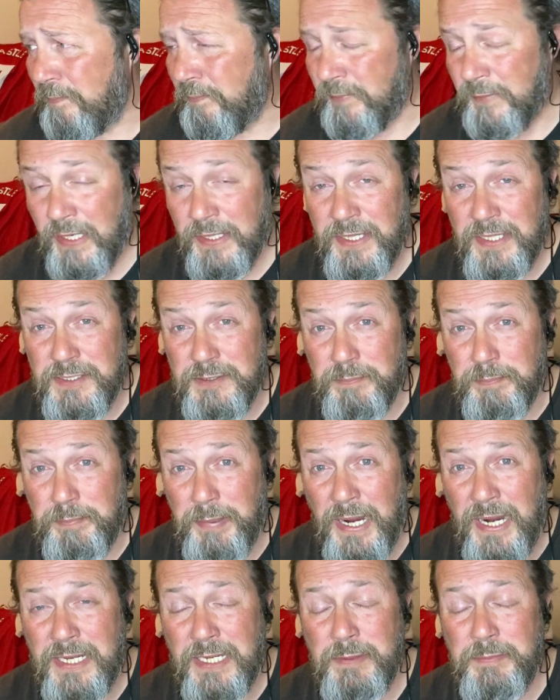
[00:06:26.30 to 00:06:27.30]
They need to
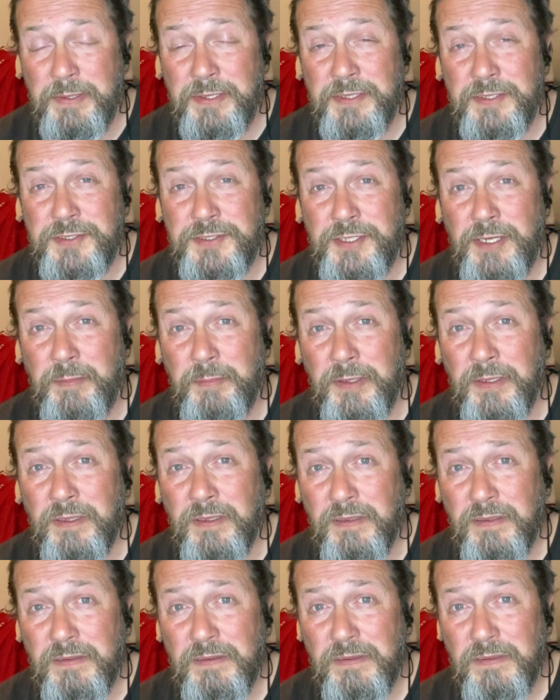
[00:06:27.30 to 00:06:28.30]
back him in the summer,
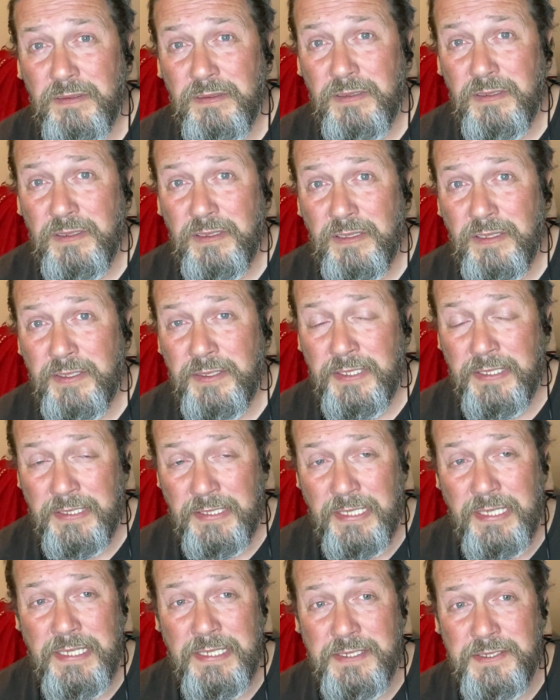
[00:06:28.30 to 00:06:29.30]
and he
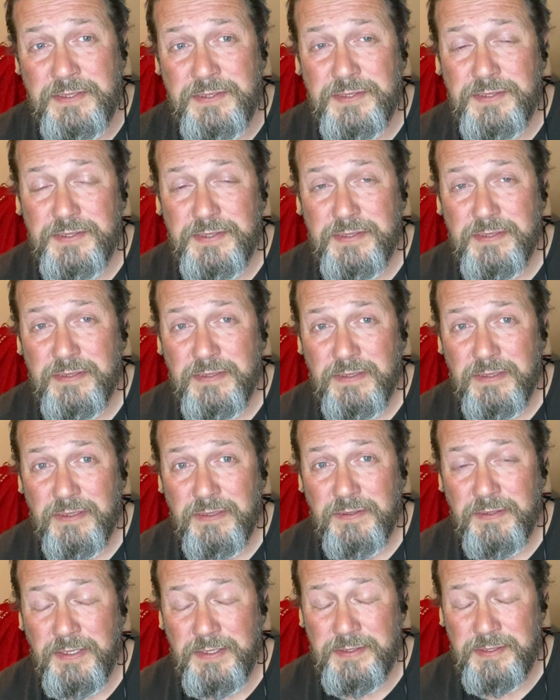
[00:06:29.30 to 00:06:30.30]
needs,
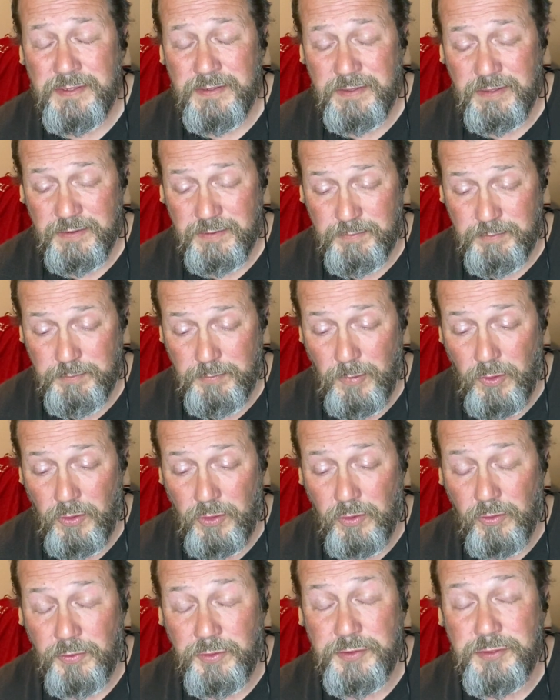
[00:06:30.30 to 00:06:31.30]
this is just my
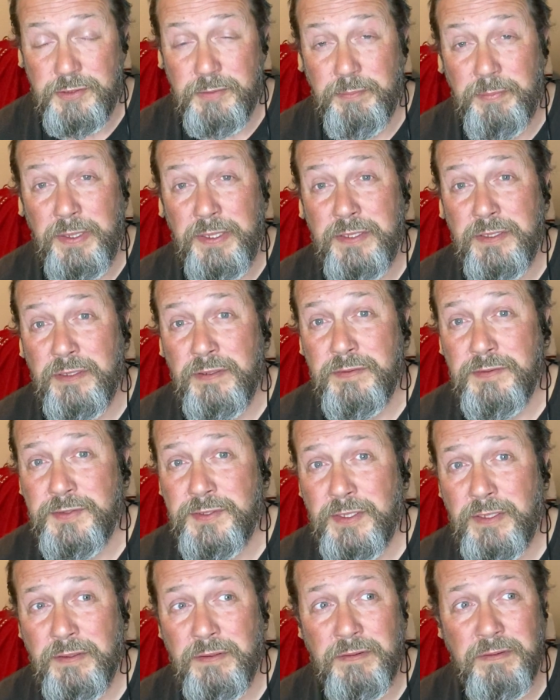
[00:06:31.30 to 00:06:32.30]
honest opinion,
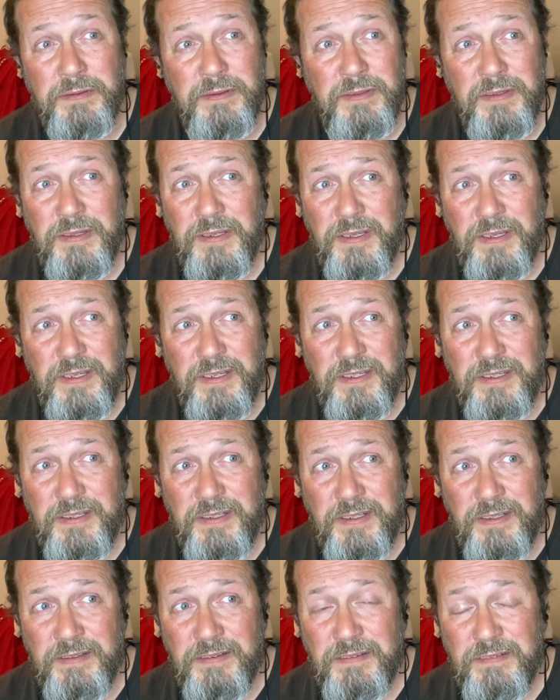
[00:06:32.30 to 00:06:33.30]
so, you
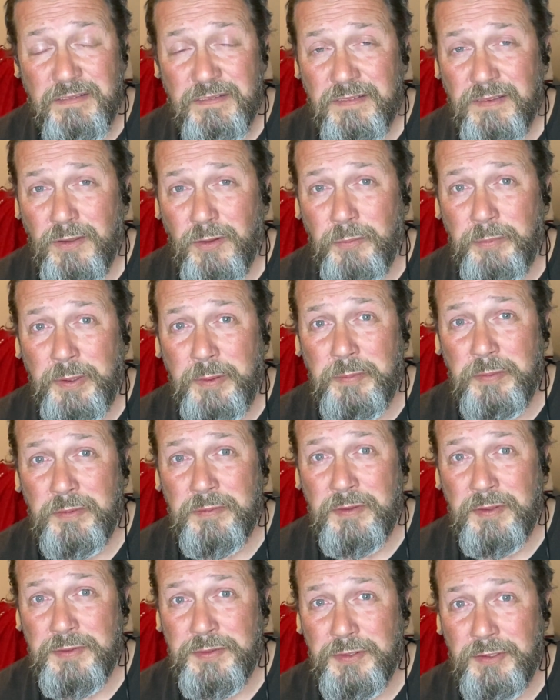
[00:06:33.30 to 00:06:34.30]
know, a lot of people will
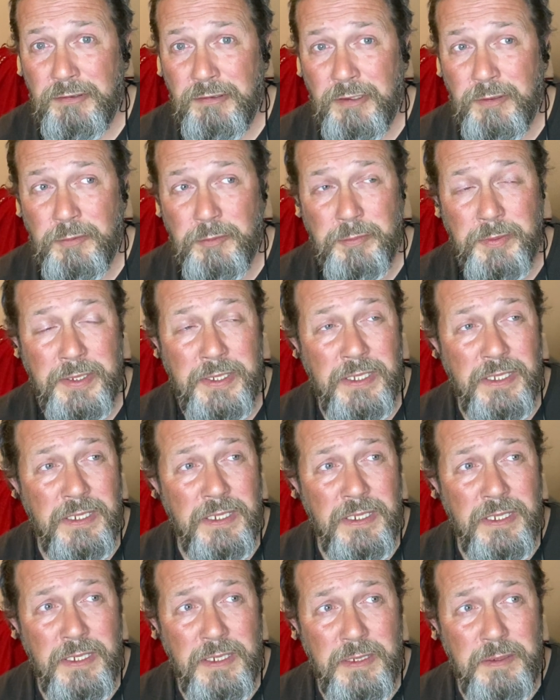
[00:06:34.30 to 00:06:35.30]
disagree with me,
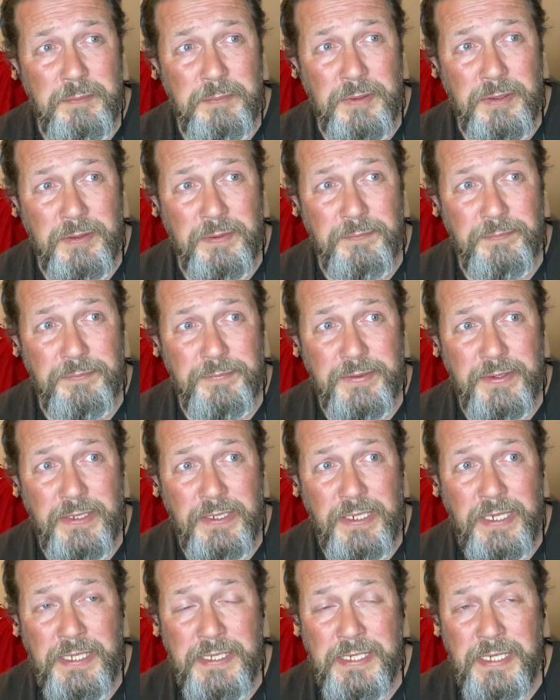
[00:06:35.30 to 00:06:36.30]
but
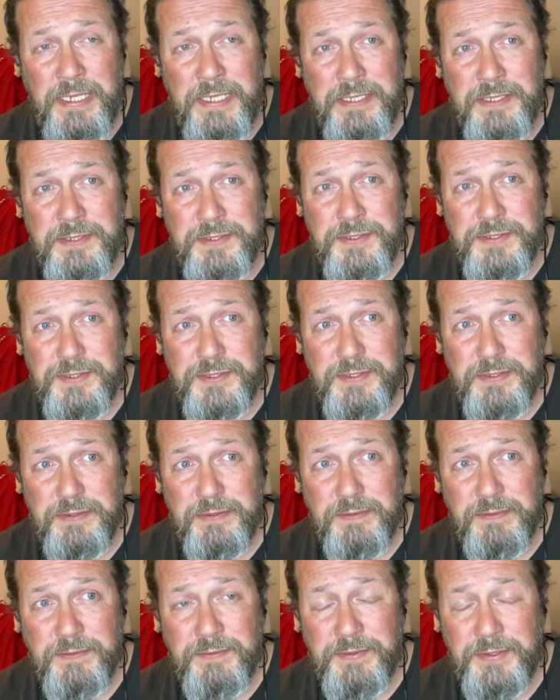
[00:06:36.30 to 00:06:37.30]
he needs
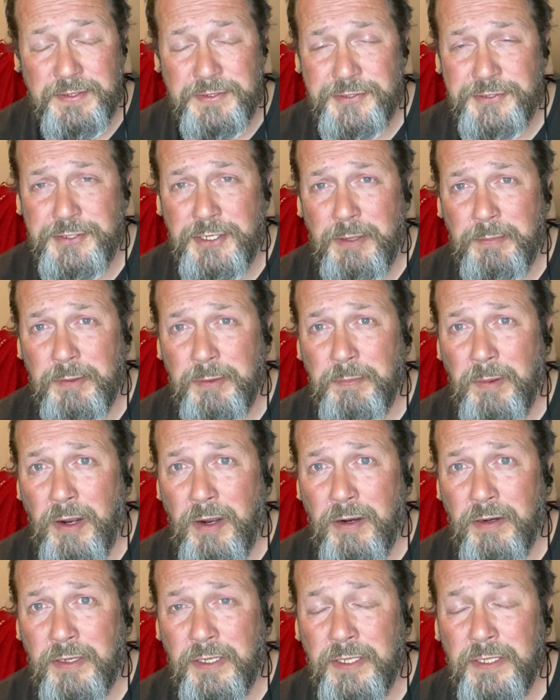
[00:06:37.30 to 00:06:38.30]
this summer
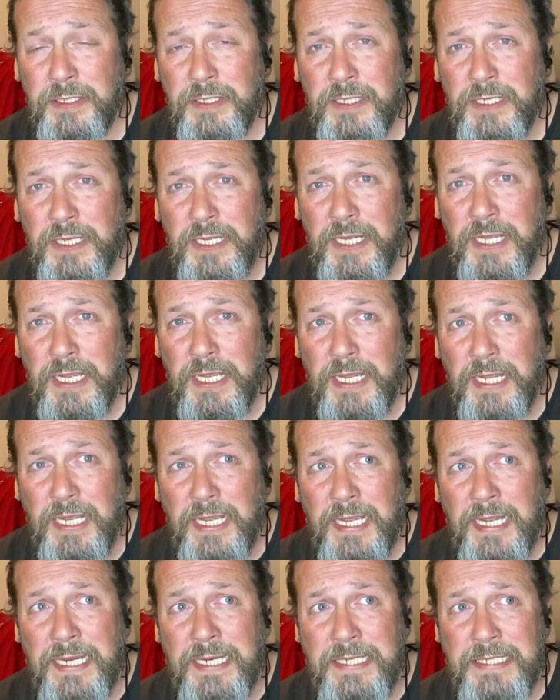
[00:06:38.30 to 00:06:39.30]
market,
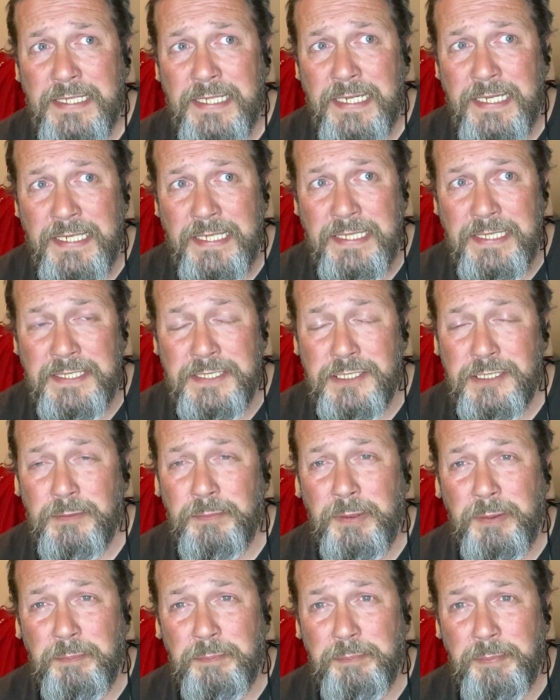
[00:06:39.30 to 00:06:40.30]
he needs to
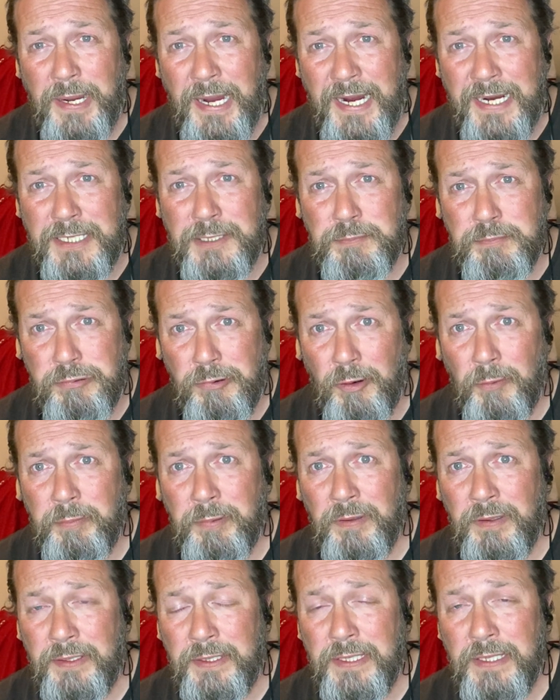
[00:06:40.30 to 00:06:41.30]
be backed
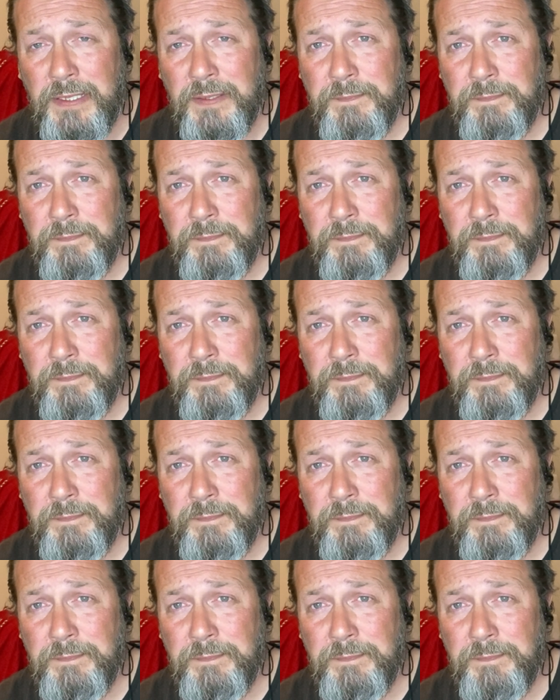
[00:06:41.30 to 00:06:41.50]
properly,